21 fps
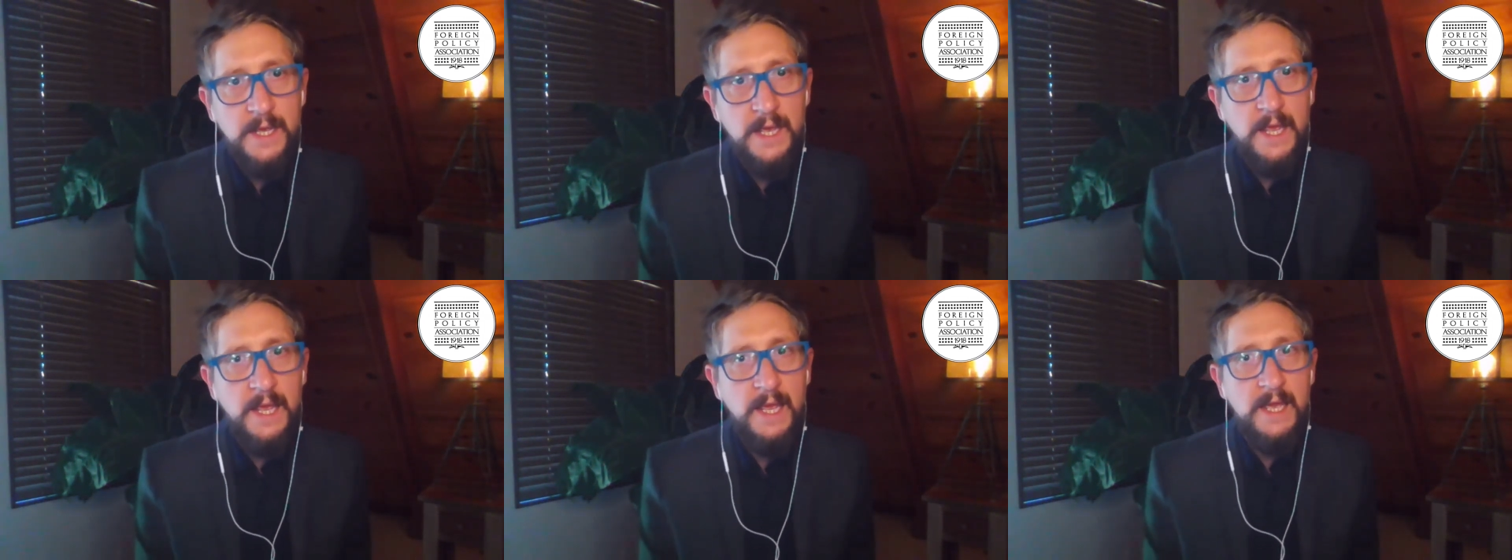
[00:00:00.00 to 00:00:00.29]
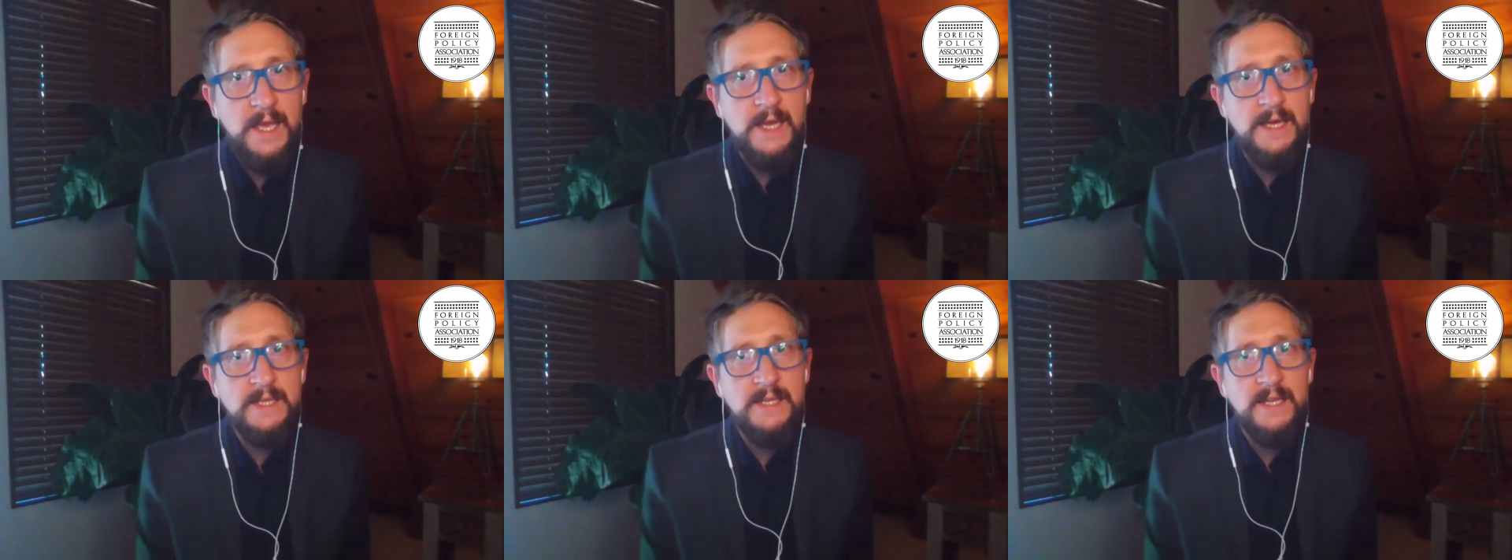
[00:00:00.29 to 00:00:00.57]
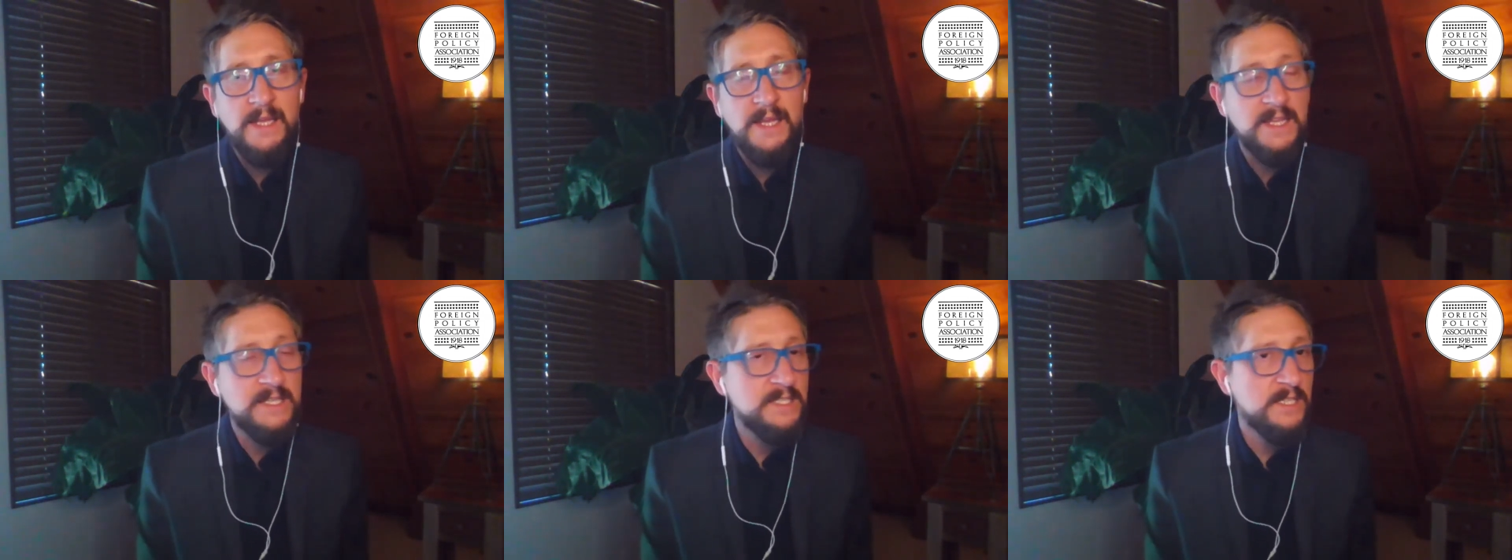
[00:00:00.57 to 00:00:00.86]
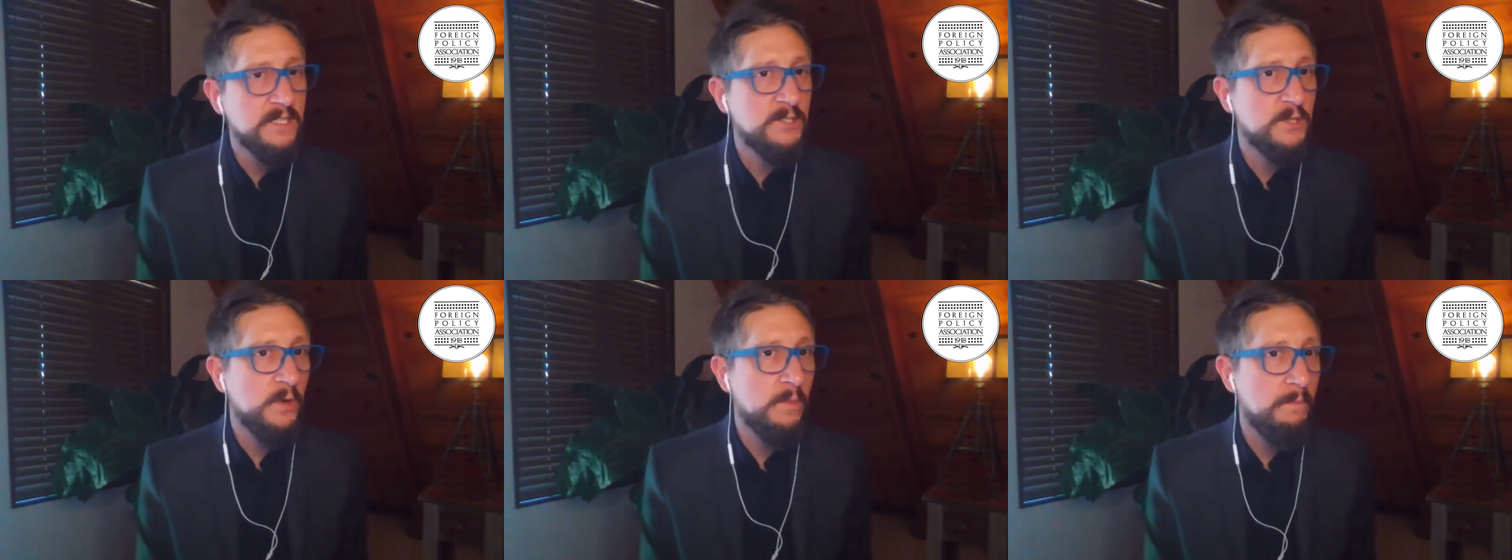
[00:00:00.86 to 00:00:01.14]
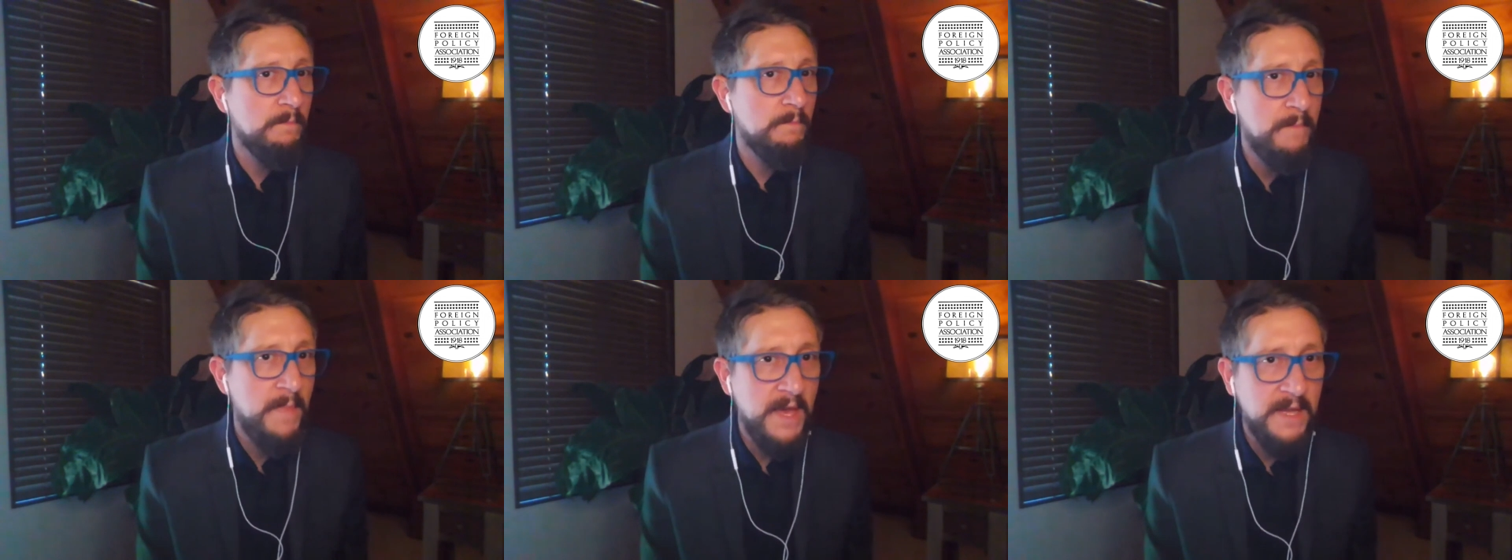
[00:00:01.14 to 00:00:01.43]
And it gets a
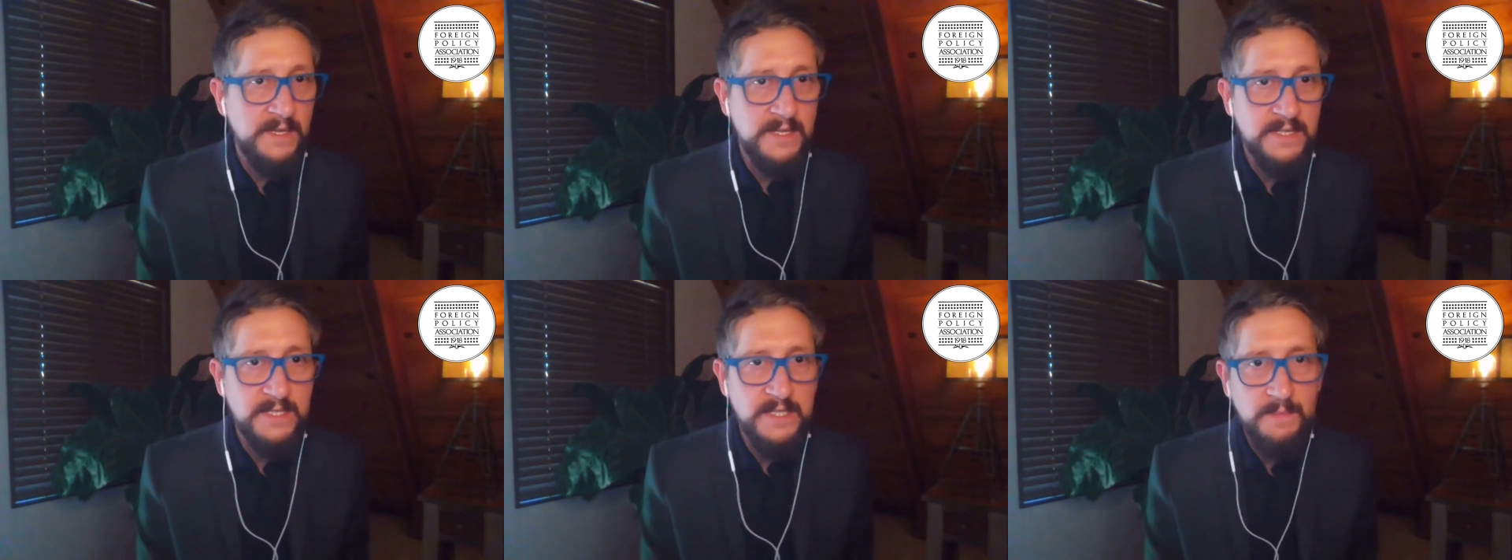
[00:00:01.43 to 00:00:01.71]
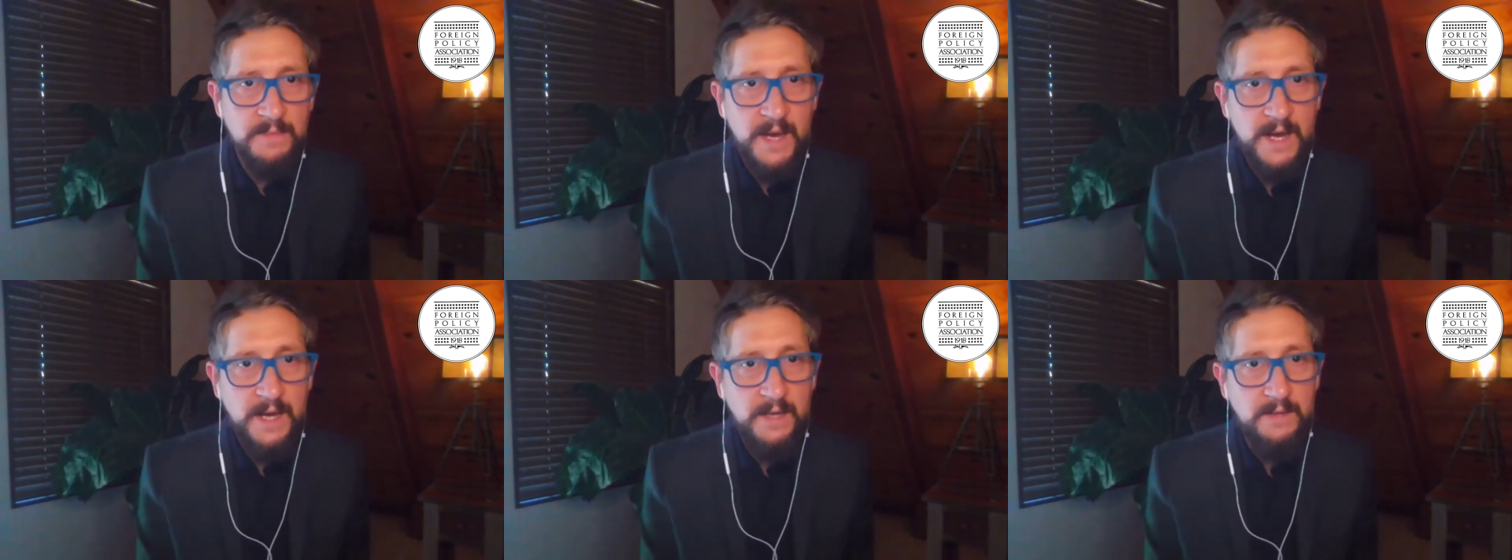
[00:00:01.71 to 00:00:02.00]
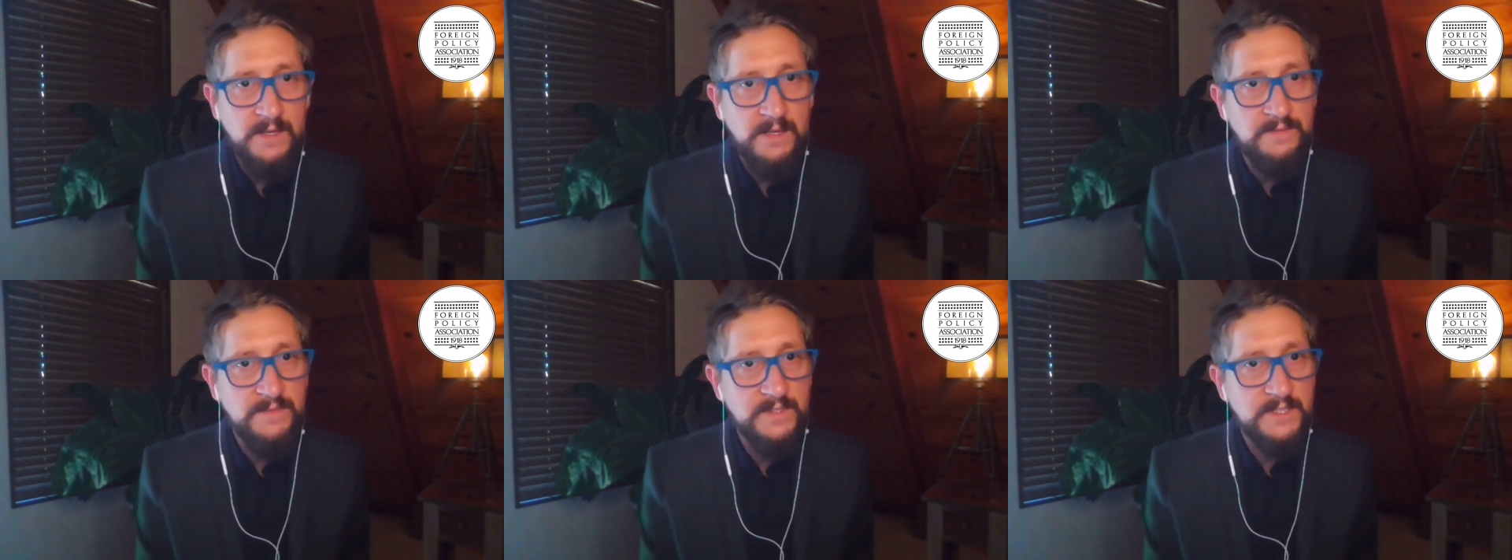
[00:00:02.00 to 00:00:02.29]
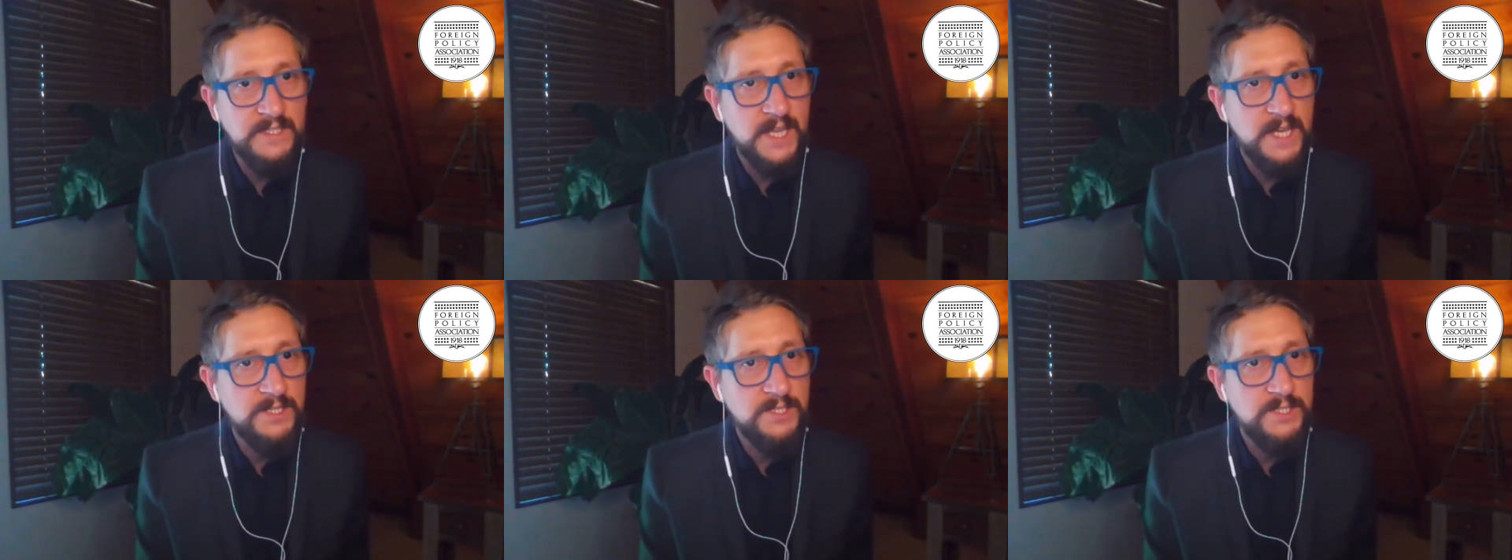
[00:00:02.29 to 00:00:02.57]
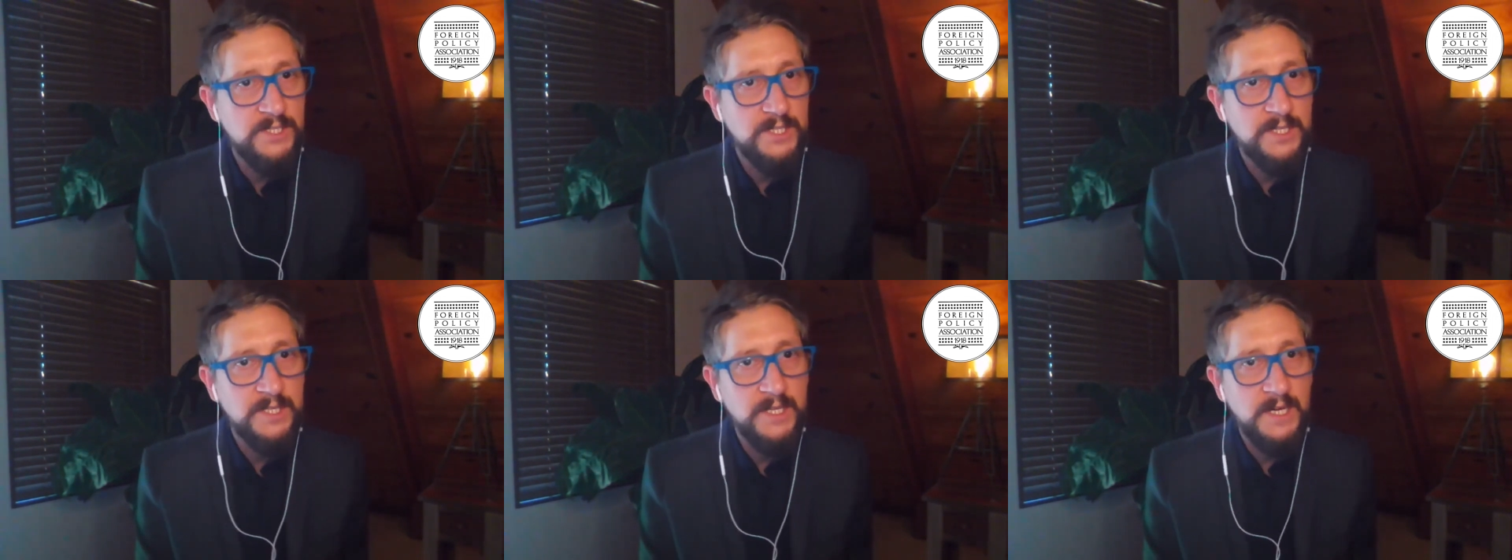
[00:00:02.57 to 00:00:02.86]
tremendous amount of
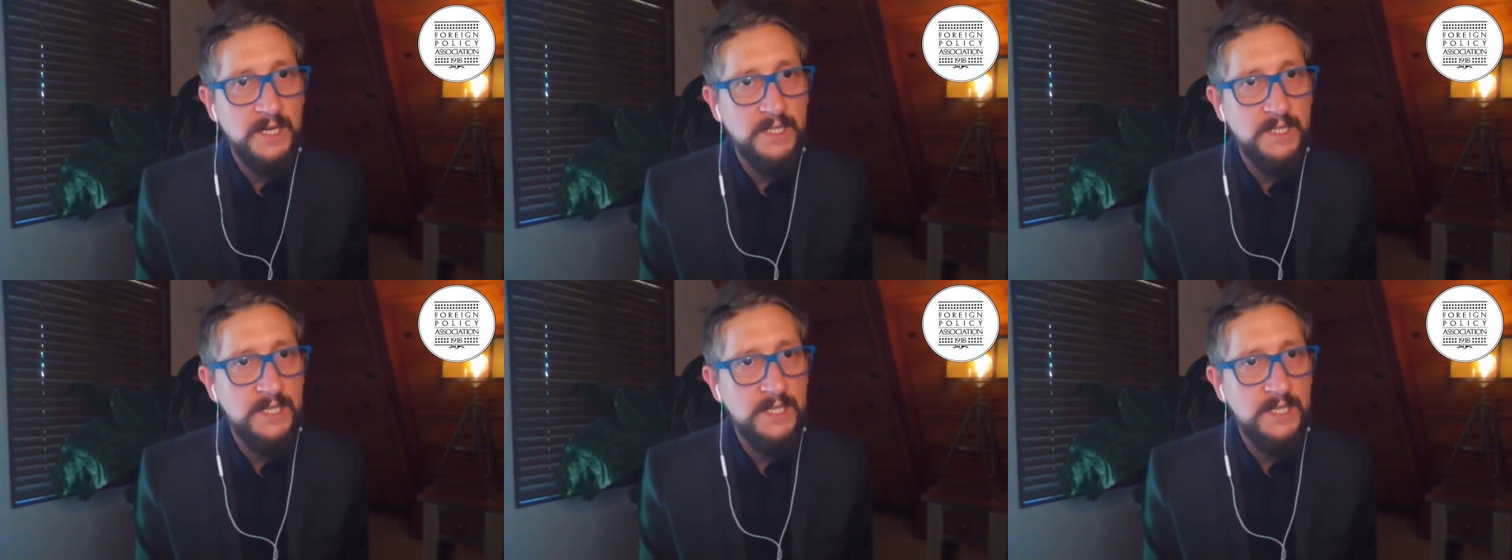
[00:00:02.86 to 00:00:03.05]
attention